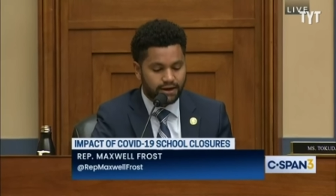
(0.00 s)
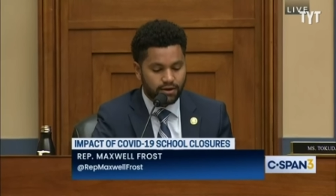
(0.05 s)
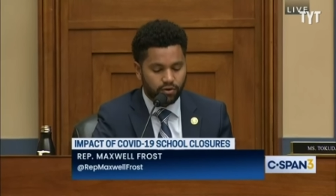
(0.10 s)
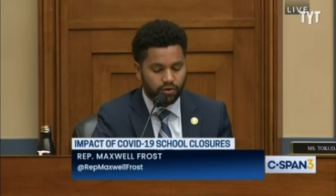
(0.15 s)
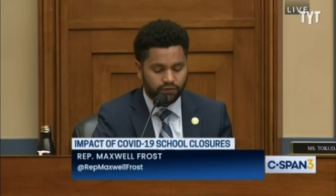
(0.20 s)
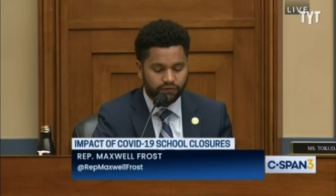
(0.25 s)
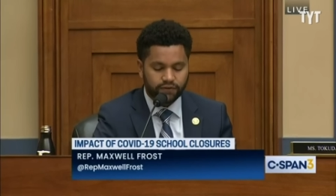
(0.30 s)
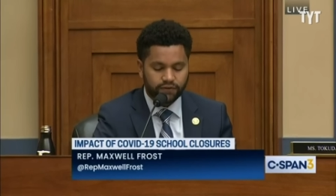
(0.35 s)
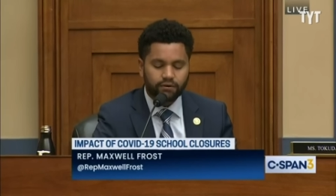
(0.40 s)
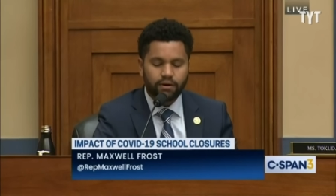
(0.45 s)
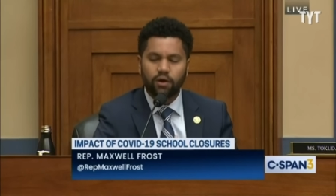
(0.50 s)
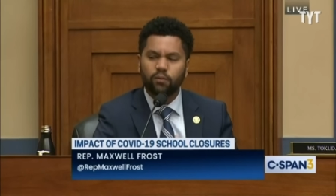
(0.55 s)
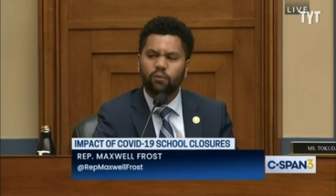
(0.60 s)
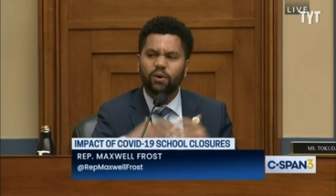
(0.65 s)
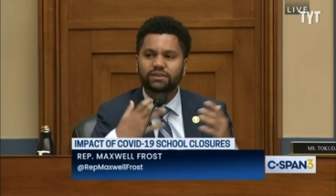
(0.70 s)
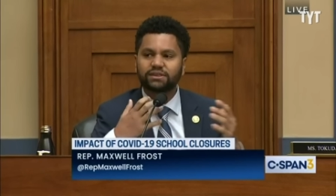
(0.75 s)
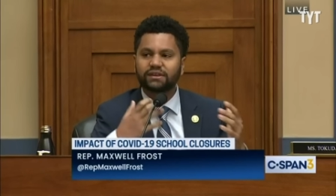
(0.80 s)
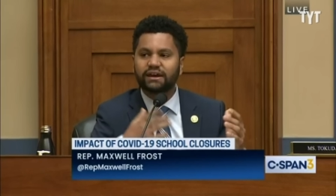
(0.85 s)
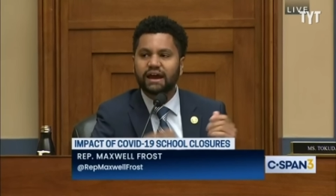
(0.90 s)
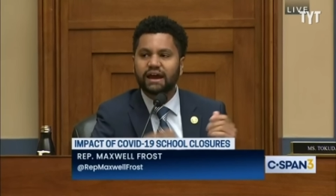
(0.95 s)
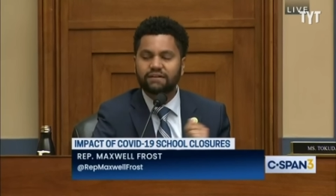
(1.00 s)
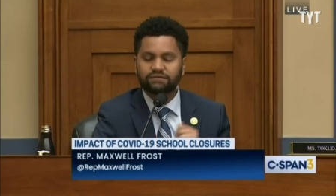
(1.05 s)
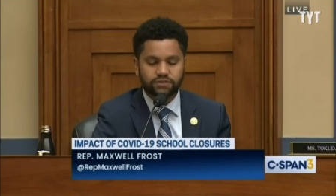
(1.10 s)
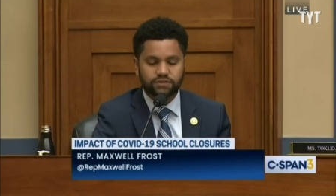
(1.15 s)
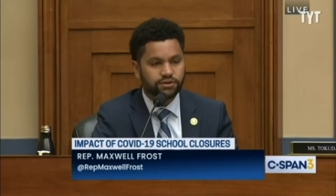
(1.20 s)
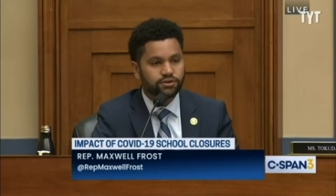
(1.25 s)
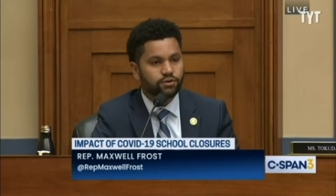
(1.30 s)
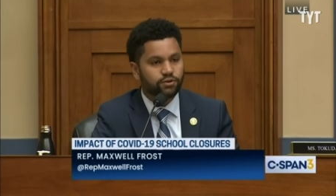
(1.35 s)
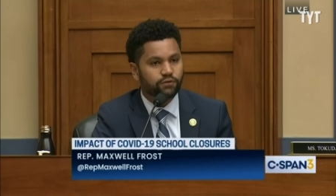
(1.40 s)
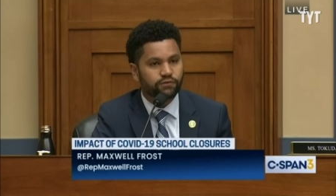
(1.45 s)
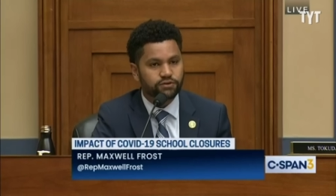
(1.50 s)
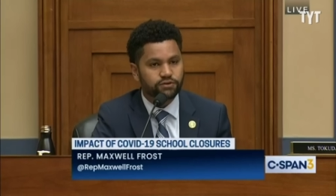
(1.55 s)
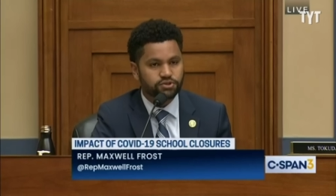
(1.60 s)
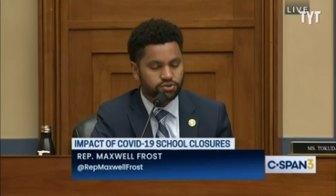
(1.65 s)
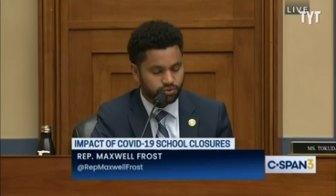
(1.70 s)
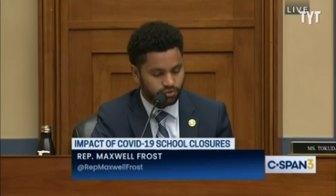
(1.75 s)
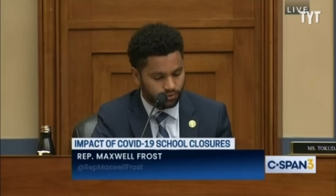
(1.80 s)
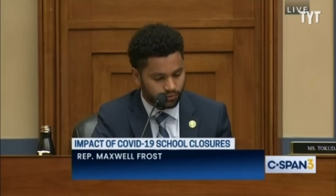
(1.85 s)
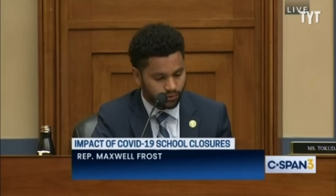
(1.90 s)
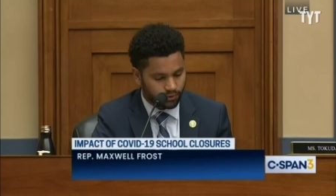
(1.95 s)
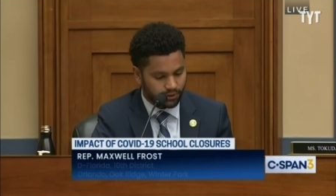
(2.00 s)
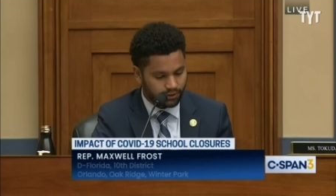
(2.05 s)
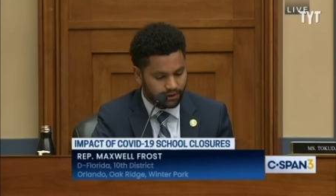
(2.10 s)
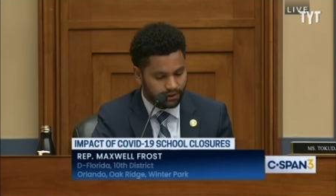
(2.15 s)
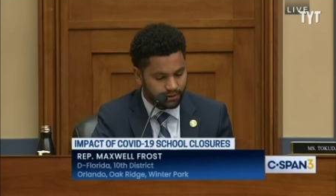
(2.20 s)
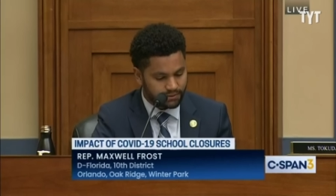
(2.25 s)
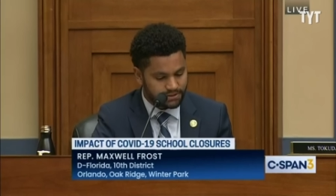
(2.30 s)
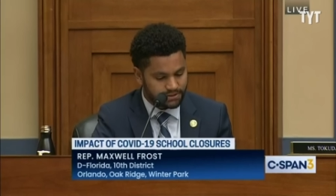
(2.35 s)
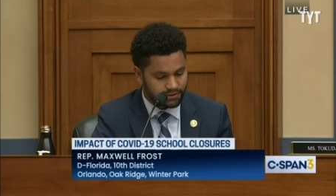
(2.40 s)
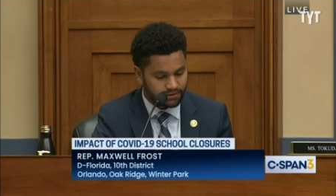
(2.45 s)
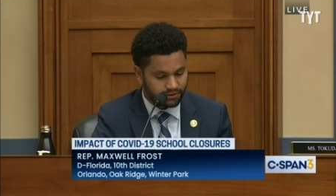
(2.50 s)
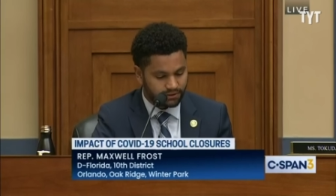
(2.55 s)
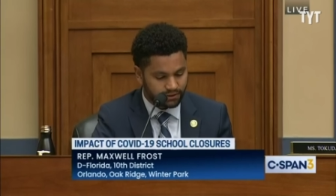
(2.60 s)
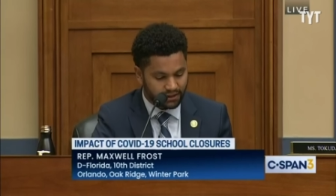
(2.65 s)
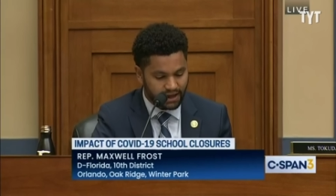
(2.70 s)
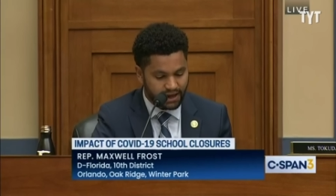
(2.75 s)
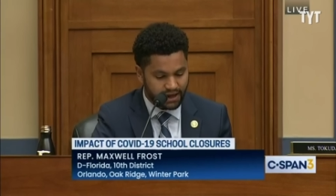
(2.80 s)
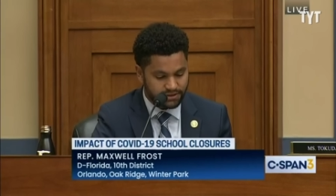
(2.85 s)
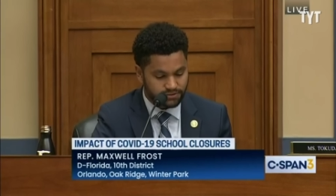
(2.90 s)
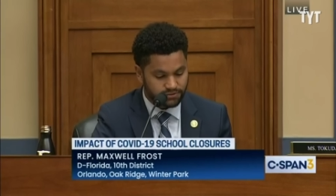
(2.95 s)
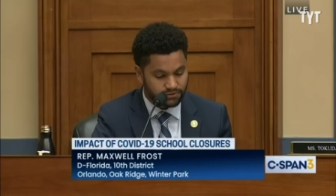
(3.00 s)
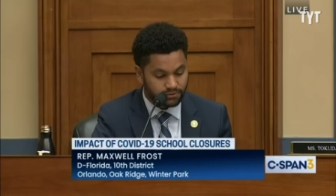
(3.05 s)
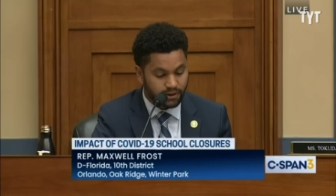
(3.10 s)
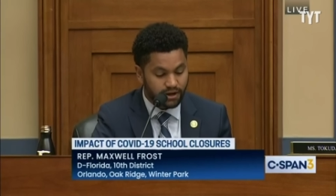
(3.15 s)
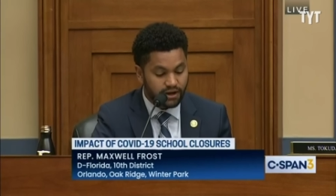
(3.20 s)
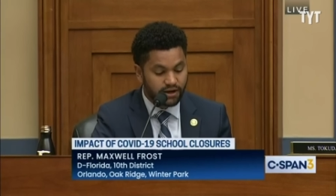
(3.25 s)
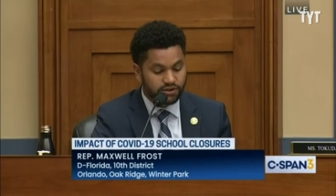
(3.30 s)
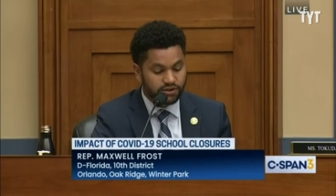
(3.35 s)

or figure out what they have to do if a shooter were to come into their classroom.